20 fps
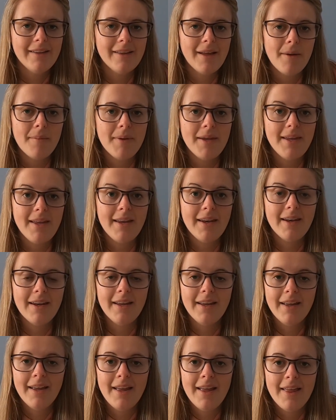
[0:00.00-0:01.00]
I
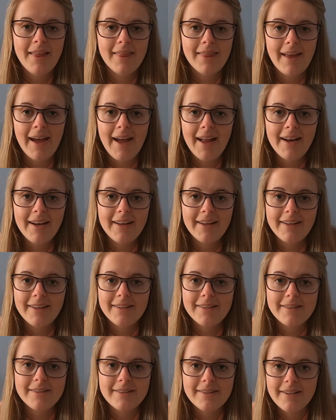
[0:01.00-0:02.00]
mean, that
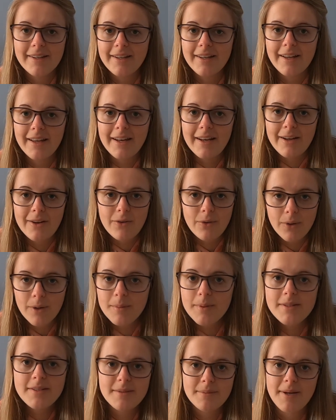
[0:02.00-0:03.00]
is an
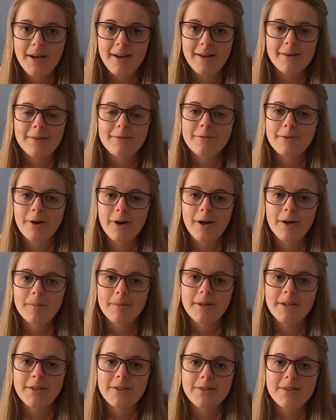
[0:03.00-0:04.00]
enormous amount of
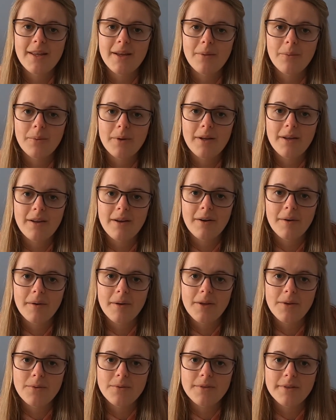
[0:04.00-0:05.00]
garbage that we are
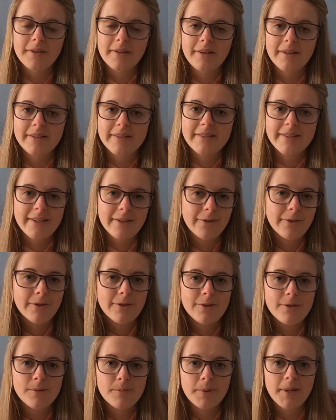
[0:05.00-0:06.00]
using on
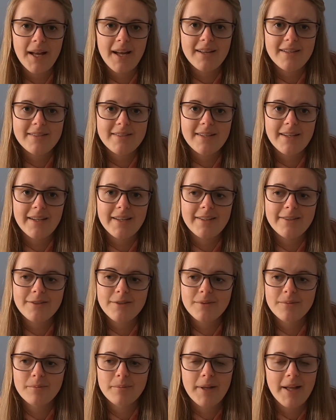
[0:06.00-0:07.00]
single-use
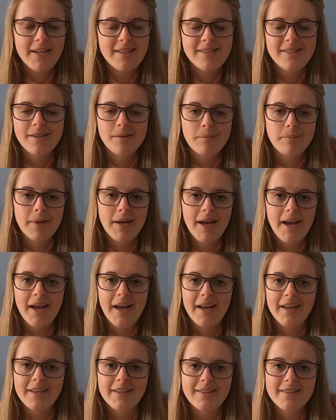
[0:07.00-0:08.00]
plastics, plastic
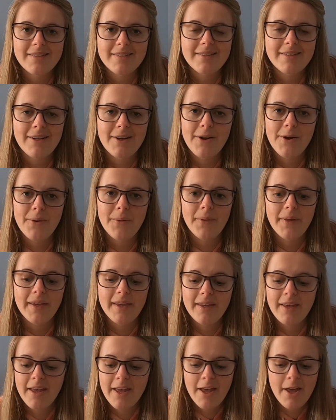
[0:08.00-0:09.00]
bags,
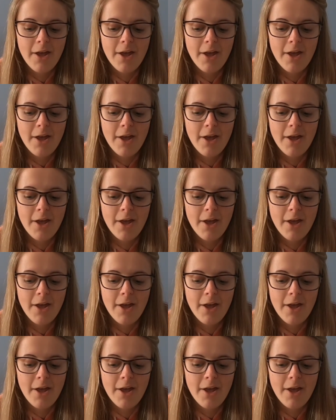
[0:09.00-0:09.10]
like